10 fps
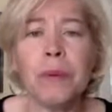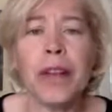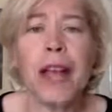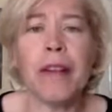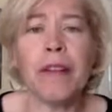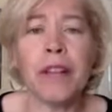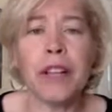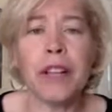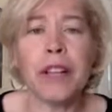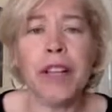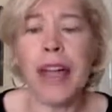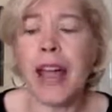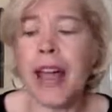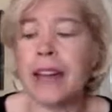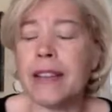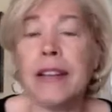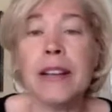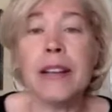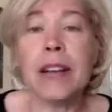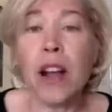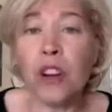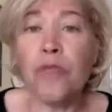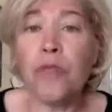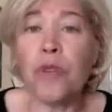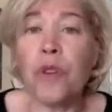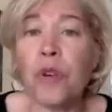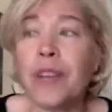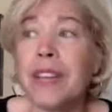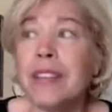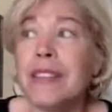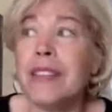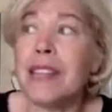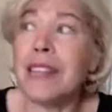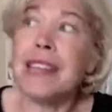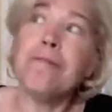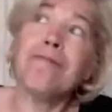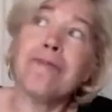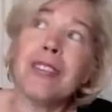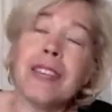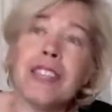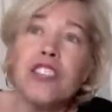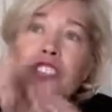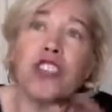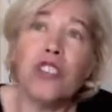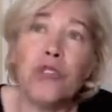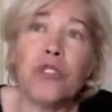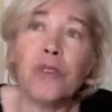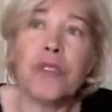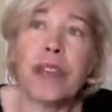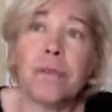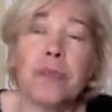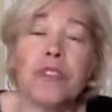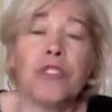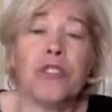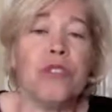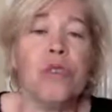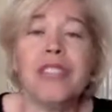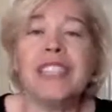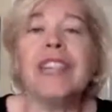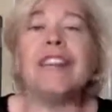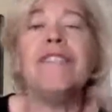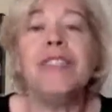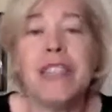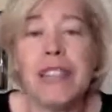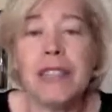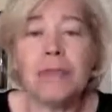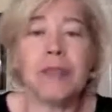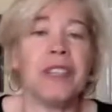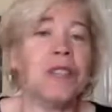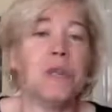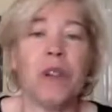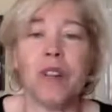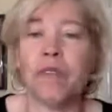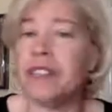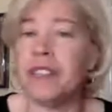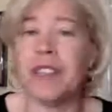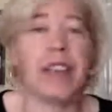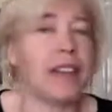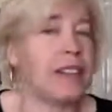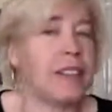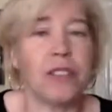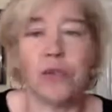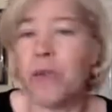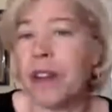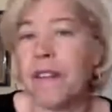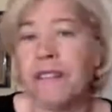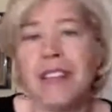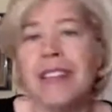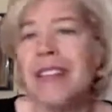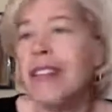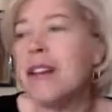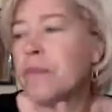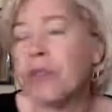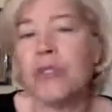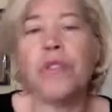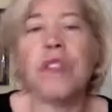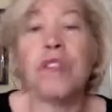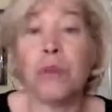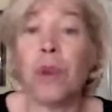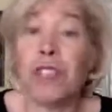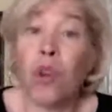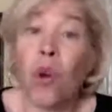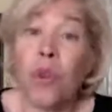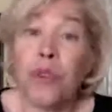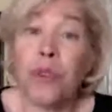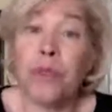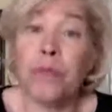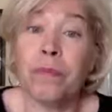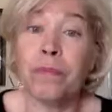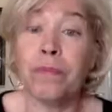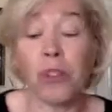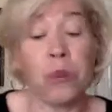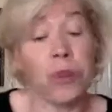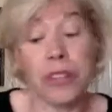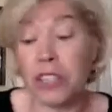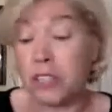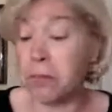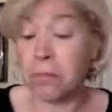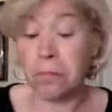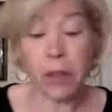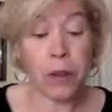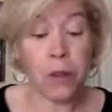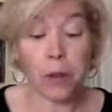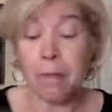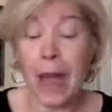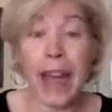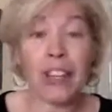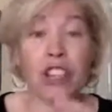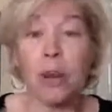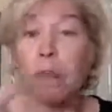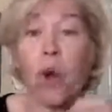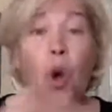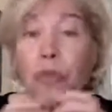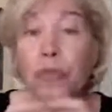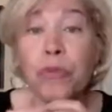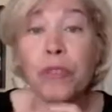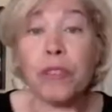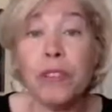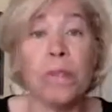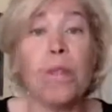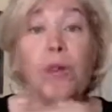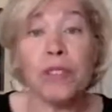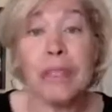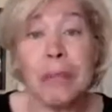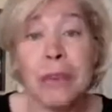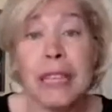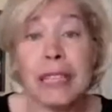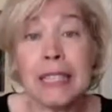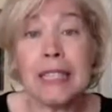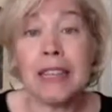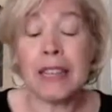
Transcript: we can. And Carna4, though, is the the solution for that person who needs convenience but doesn't want to feed synthetics, doesn't want to feed preservatives, and wants whole food. So we just we mash up whole foods, mostly meats,